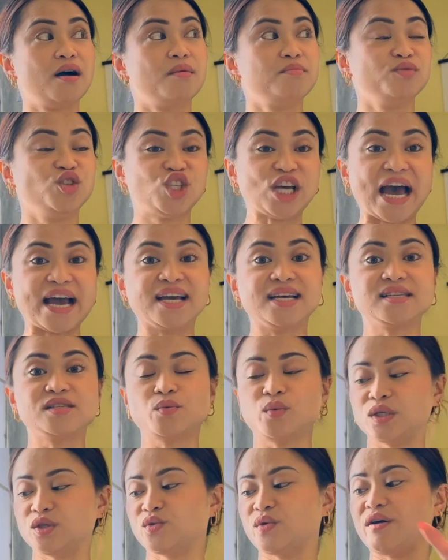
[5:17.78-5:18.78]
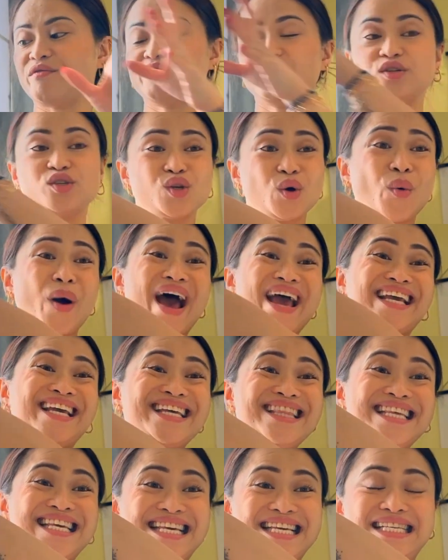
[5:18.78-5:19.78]
jackets whatsoever, so I
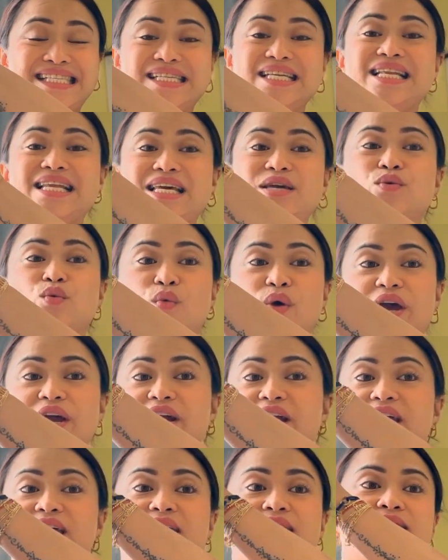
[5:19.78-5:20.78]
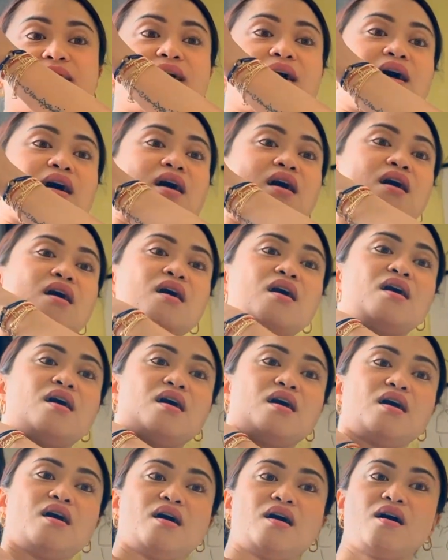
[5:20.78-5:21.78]
can easily wear it
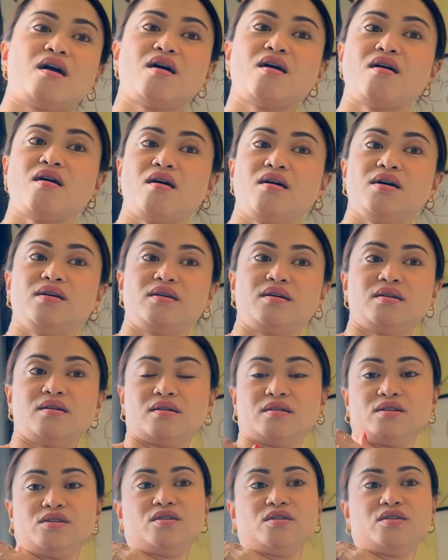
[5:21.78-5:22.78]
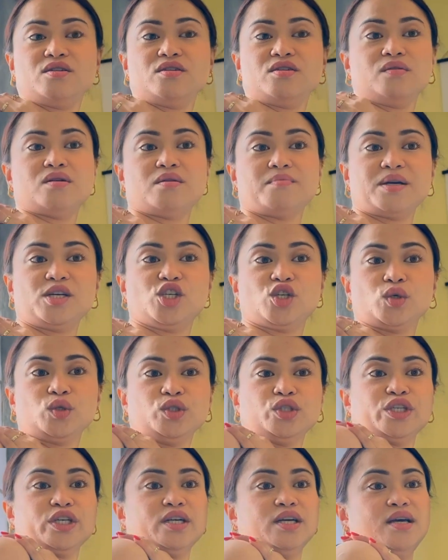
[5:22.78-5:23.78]
on, on my
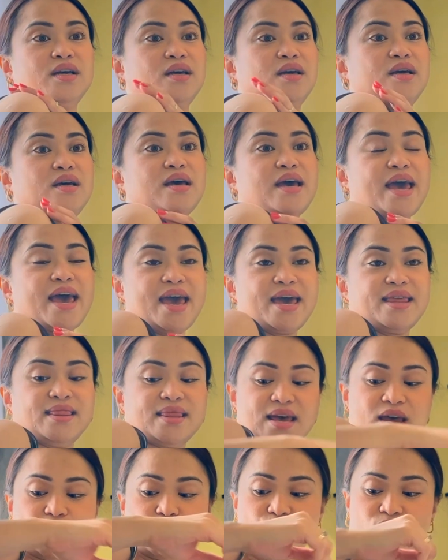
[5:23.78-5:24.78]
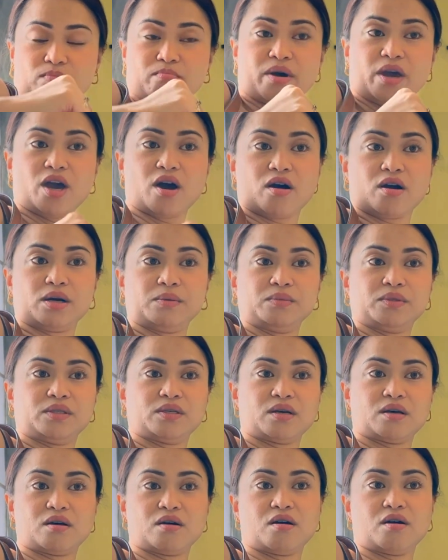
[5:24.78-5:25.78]
shoulder, and then with my arms
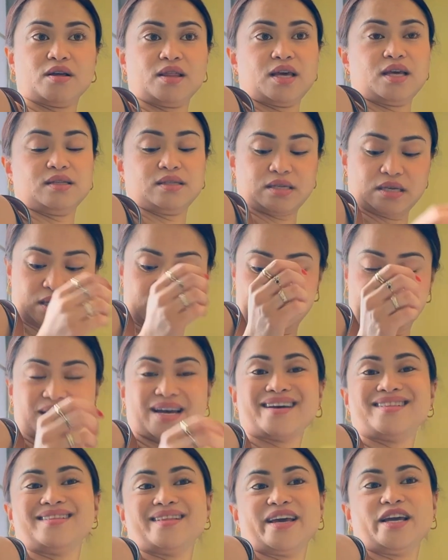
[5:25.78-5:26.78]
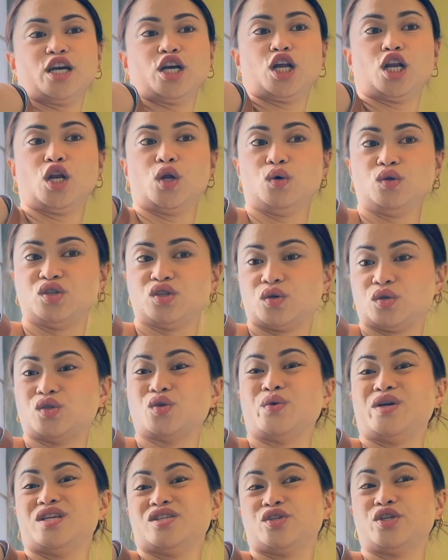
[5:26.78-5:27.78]
on it, it's kind of like closed, so
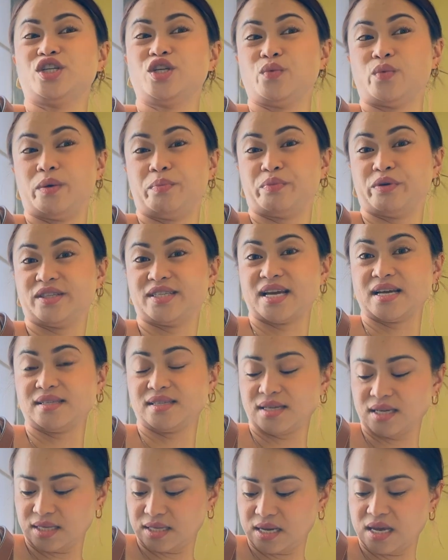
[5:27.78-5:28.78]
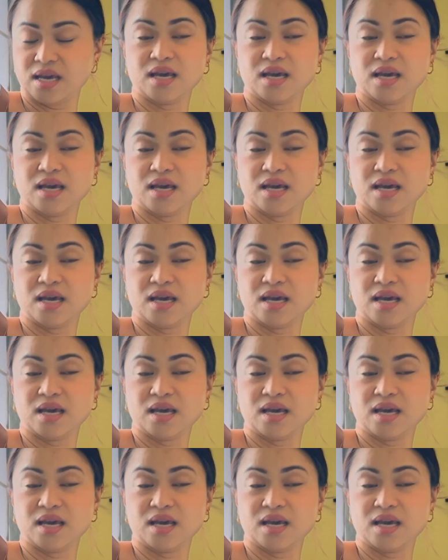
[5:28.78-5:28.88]
in a certain way protected,